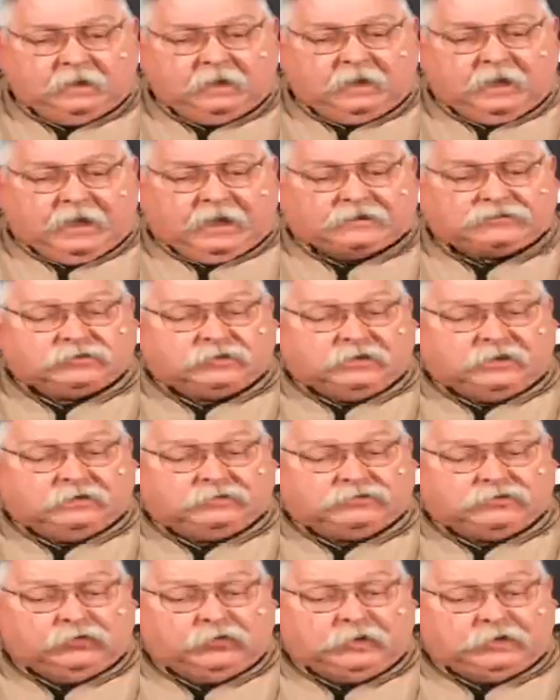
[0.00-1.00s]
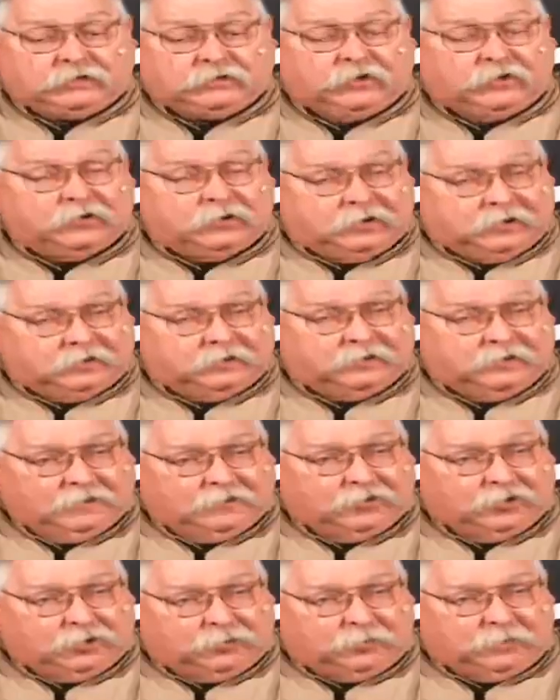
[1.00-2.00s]
actually enjoy turning a
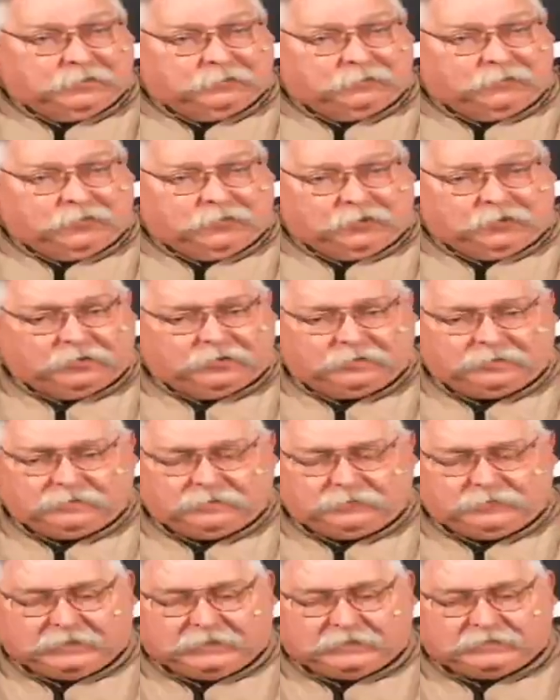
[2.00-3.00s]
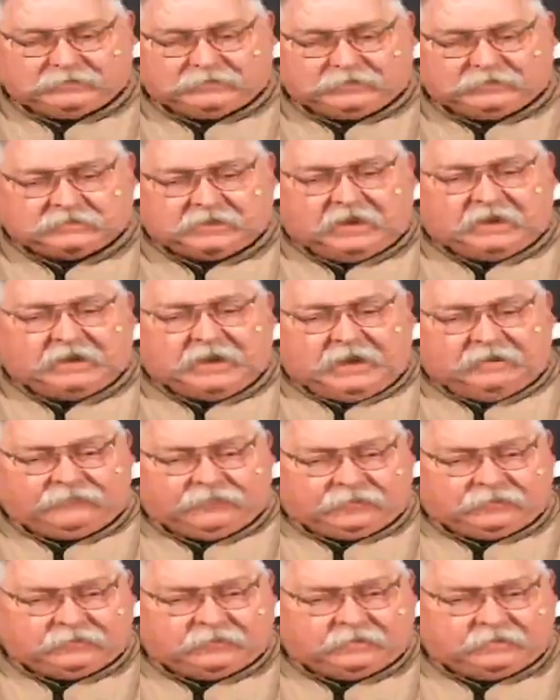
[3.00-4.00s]
little bit more because he's not
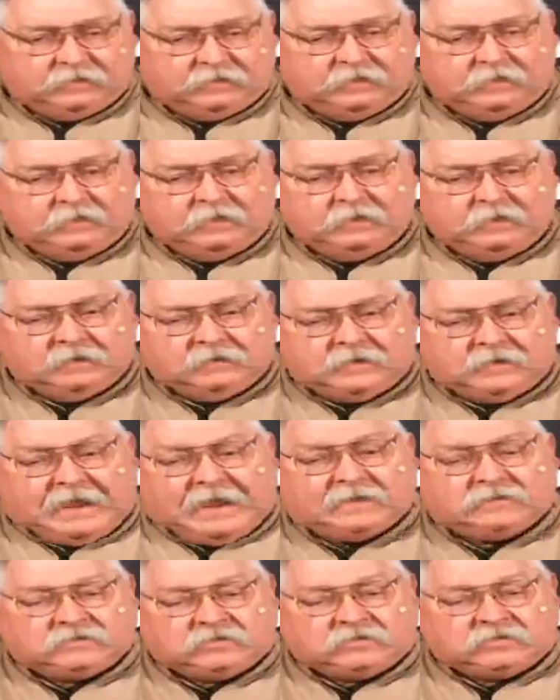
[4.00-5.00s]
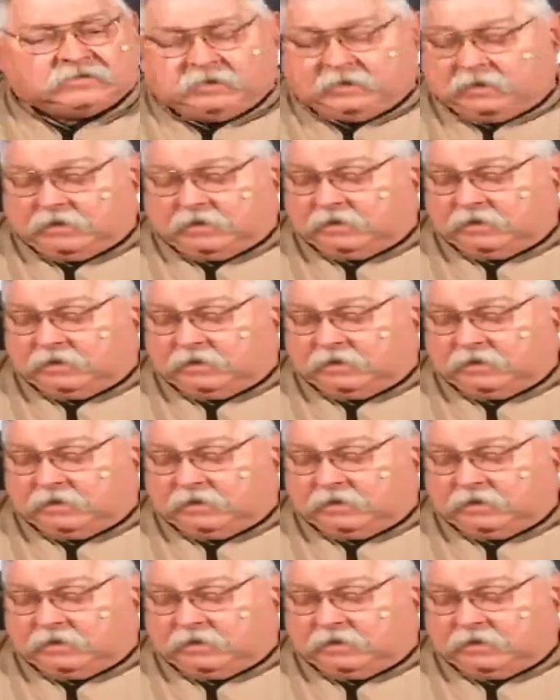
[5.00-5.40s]
having the nasty